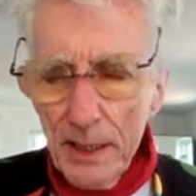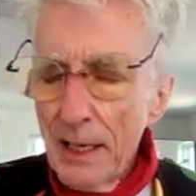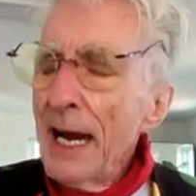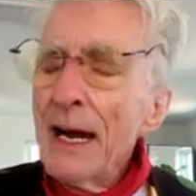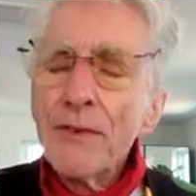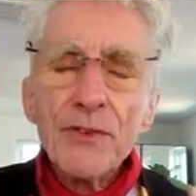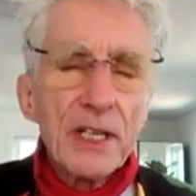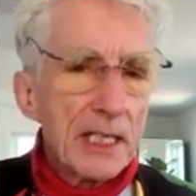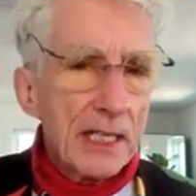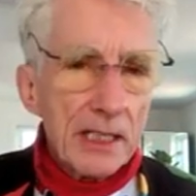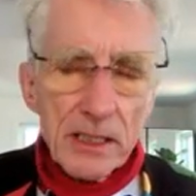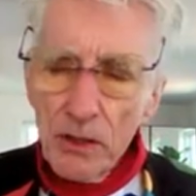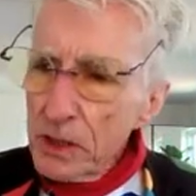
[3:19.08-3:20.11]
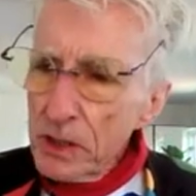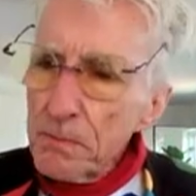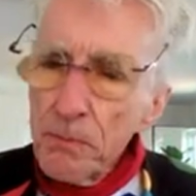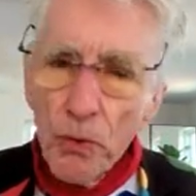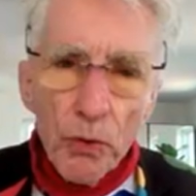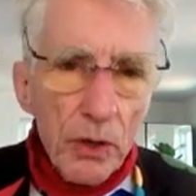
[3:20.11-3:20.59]
and everything. So
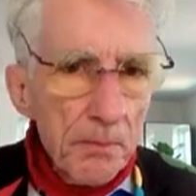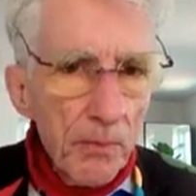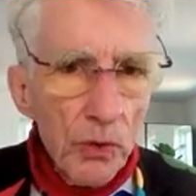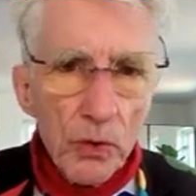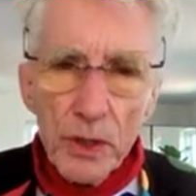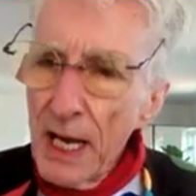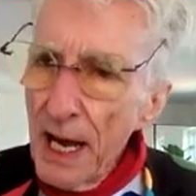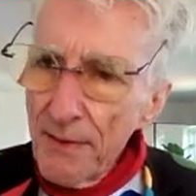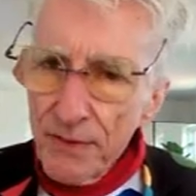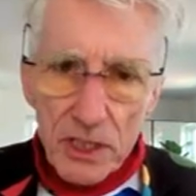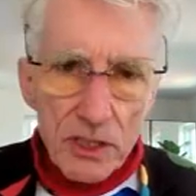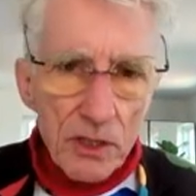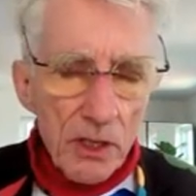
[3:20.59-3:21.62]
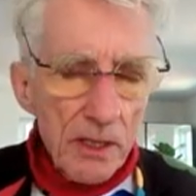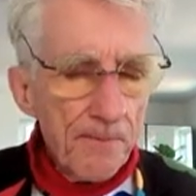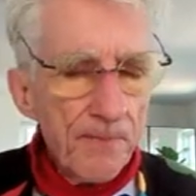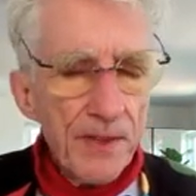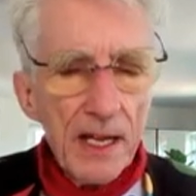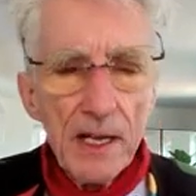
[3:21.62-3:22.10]
it's more and more. You have to
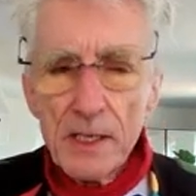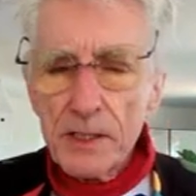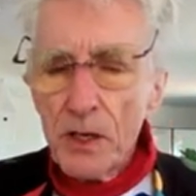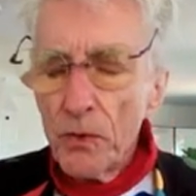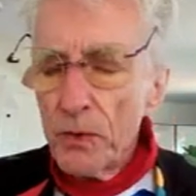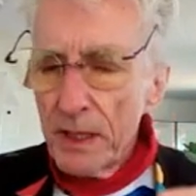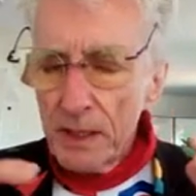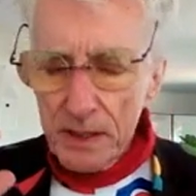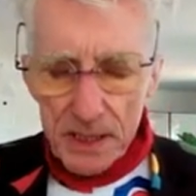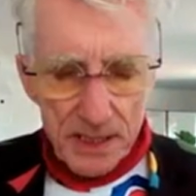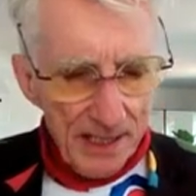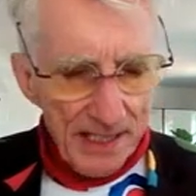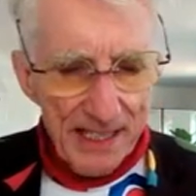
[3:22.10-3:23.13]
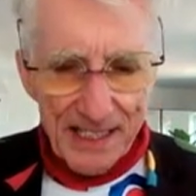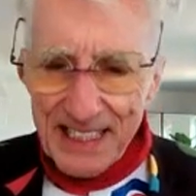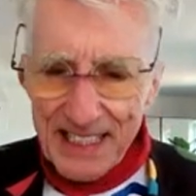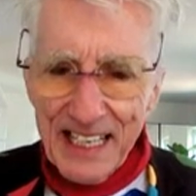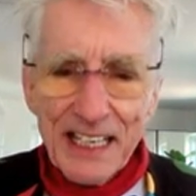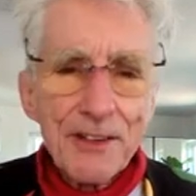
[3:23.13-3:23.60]
start. So whether it's
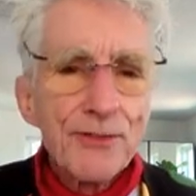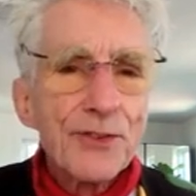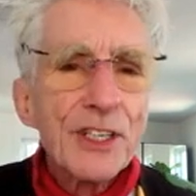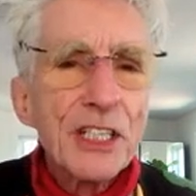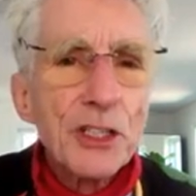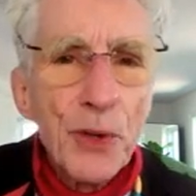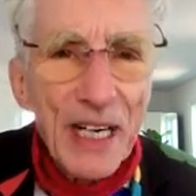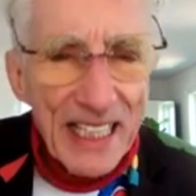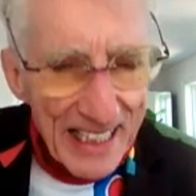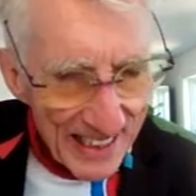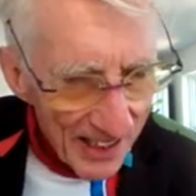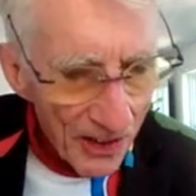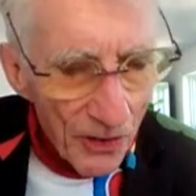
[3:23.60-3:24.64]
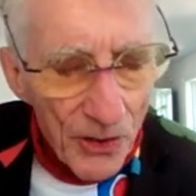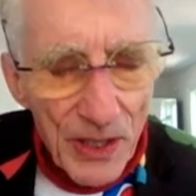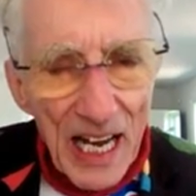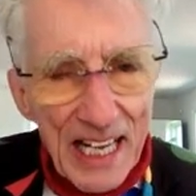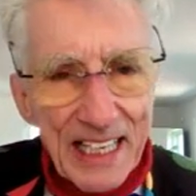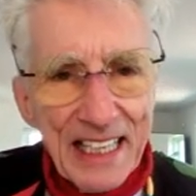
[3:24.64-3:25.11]
getting free training to learn
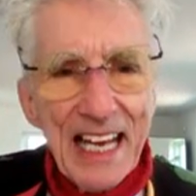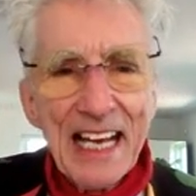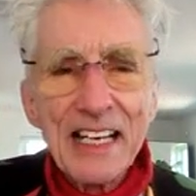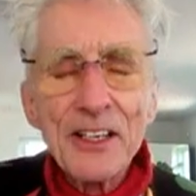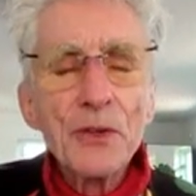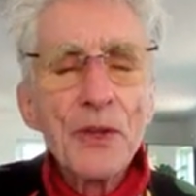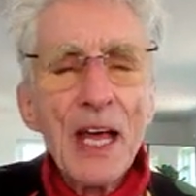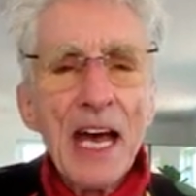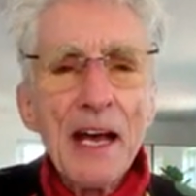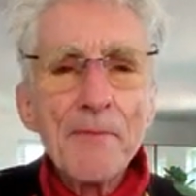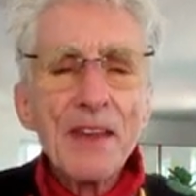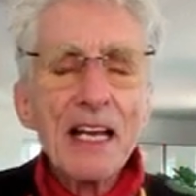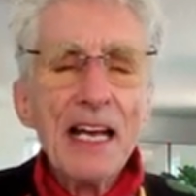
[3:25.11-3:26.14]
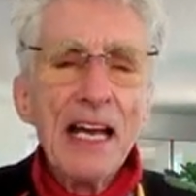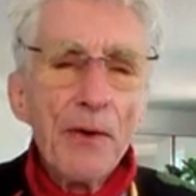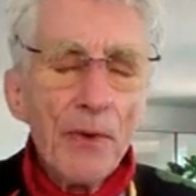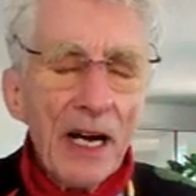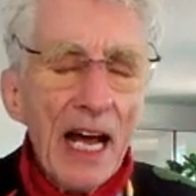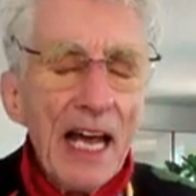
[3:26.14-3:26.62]
how to do that.
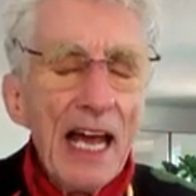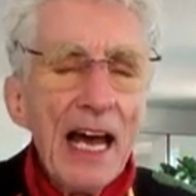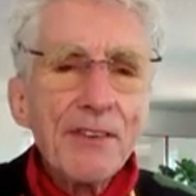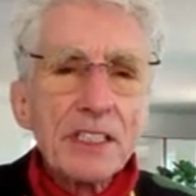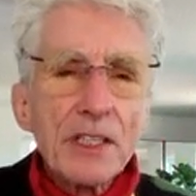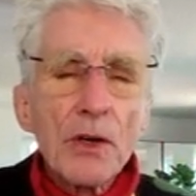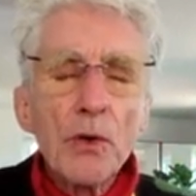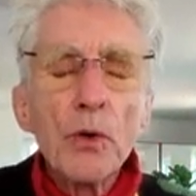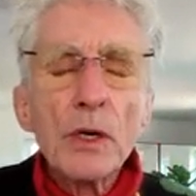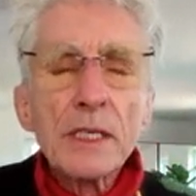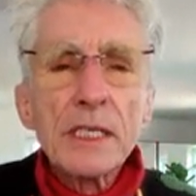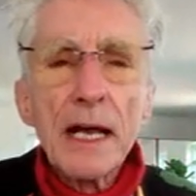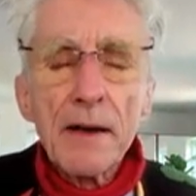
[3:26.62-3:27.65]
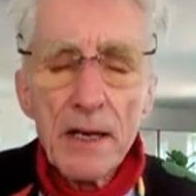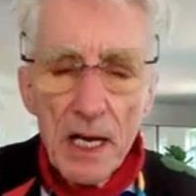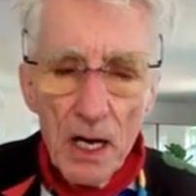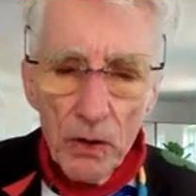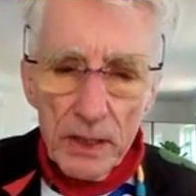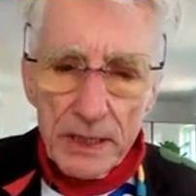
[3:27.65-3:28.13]
And what I have is a course that
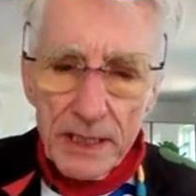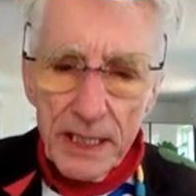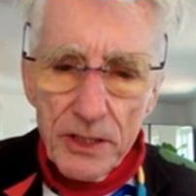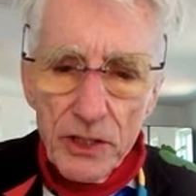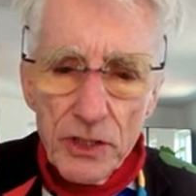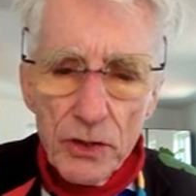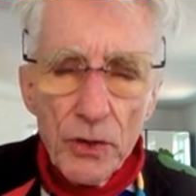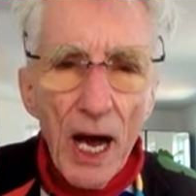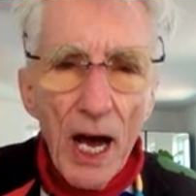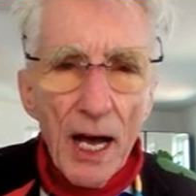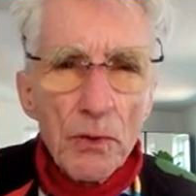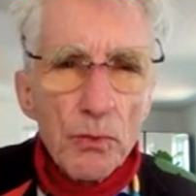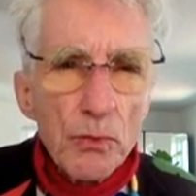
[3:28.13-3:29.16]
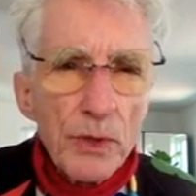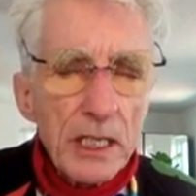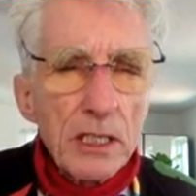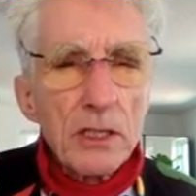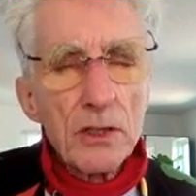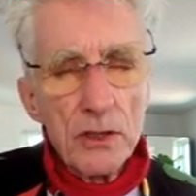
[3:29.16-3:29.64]
teaches you how to
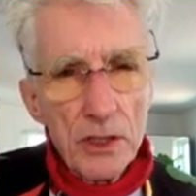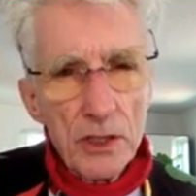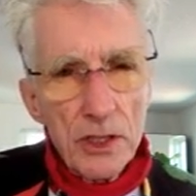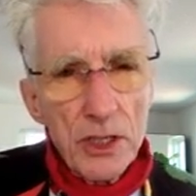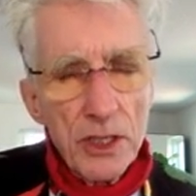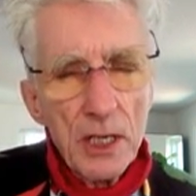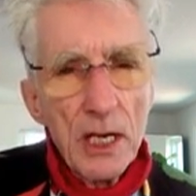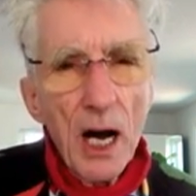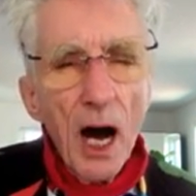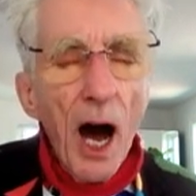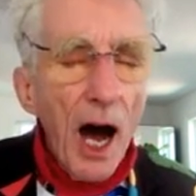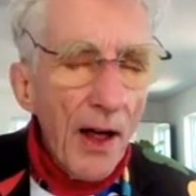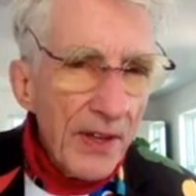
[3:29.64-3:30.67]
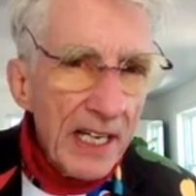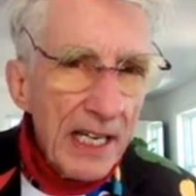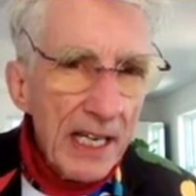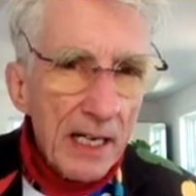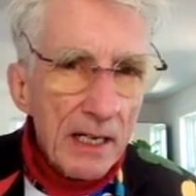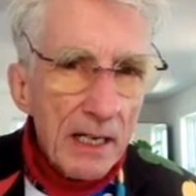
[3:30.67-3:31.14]
research on
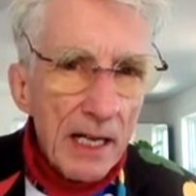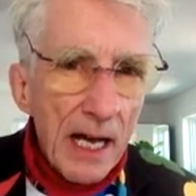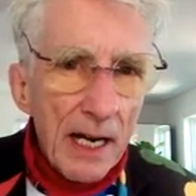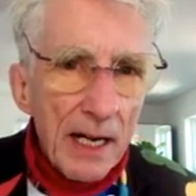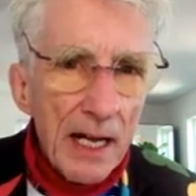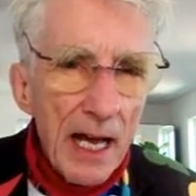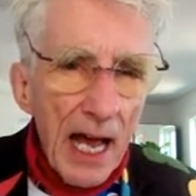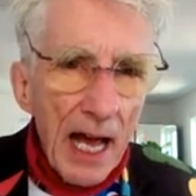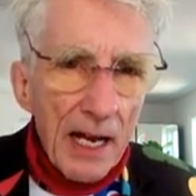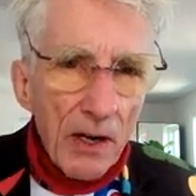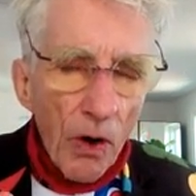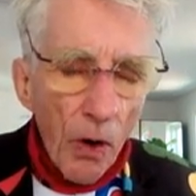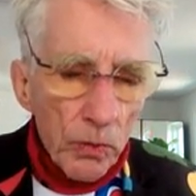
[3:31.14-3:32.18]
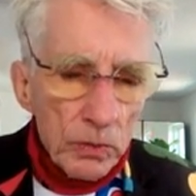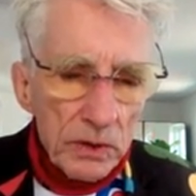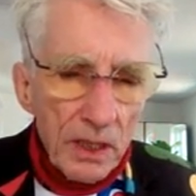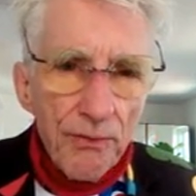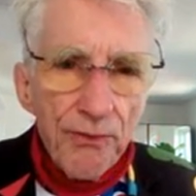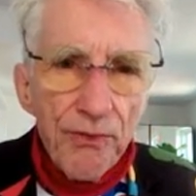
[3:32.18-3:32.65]
the internet and
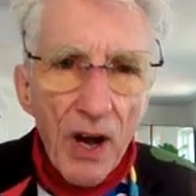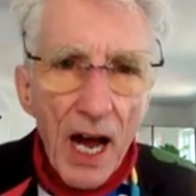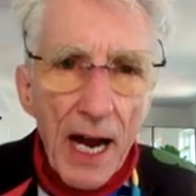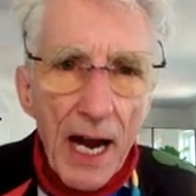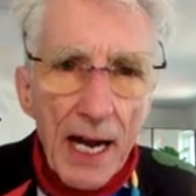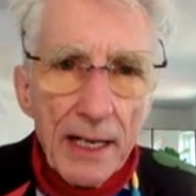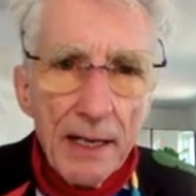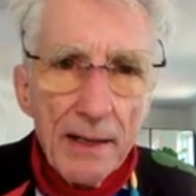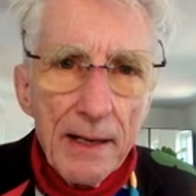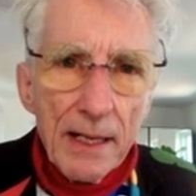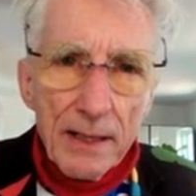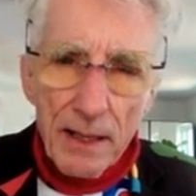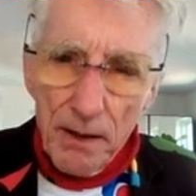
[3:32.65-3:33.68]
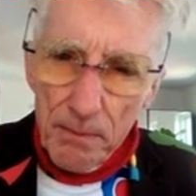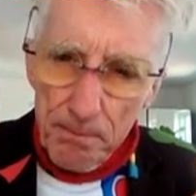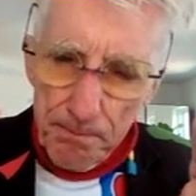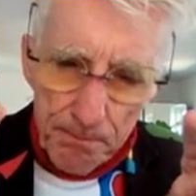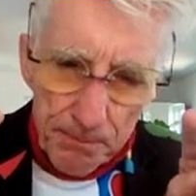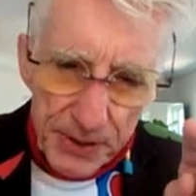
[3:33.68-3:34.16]
only find the
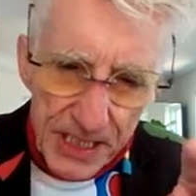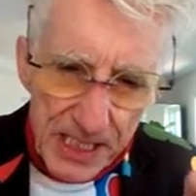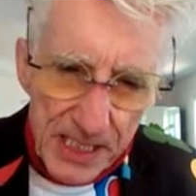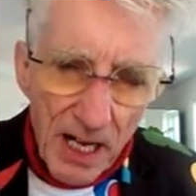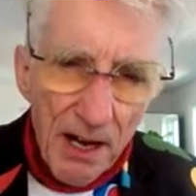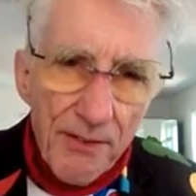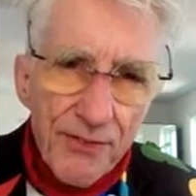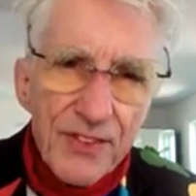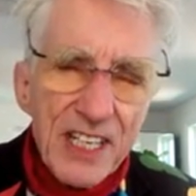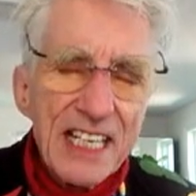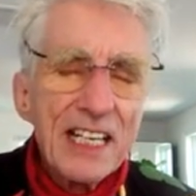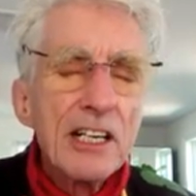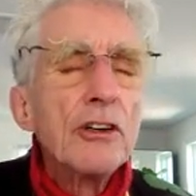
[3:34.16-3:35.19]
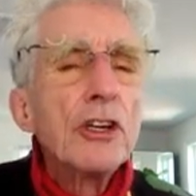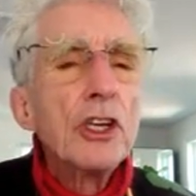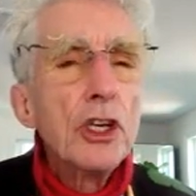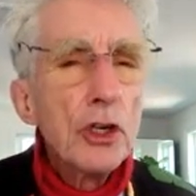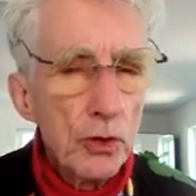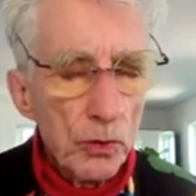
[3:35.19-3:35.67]
stuff near
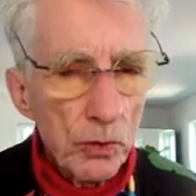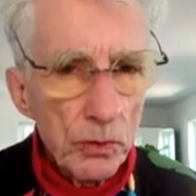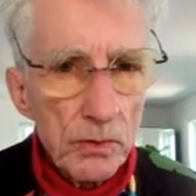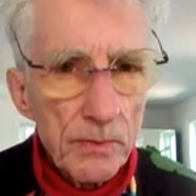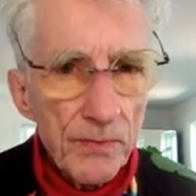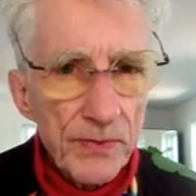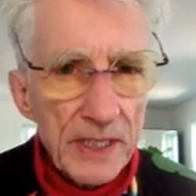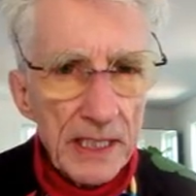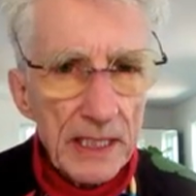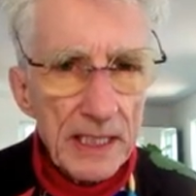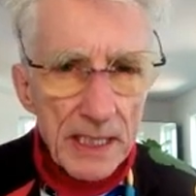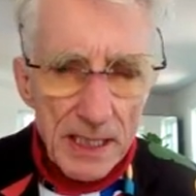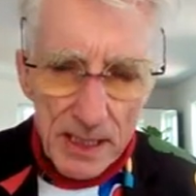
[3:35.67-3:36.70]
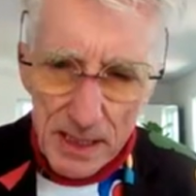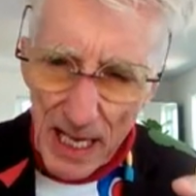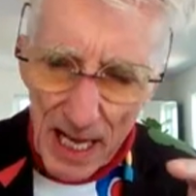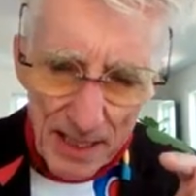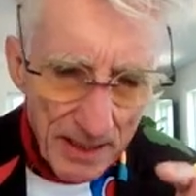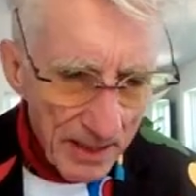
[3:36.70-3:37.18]
you. See, this is
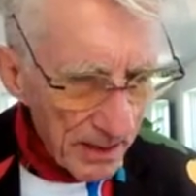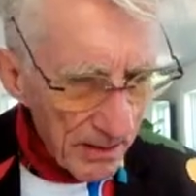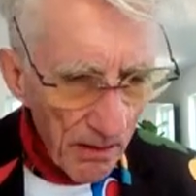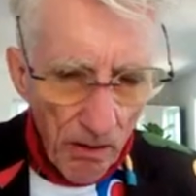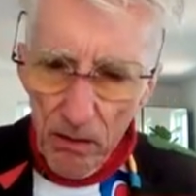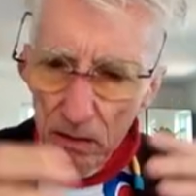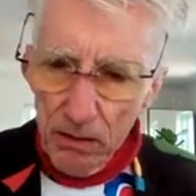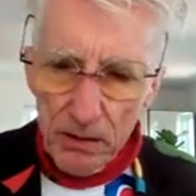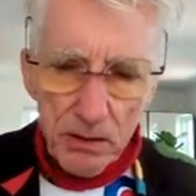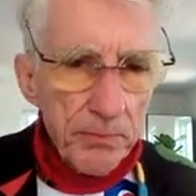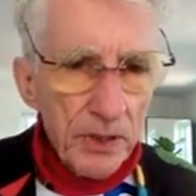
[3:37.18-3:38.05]
not just all you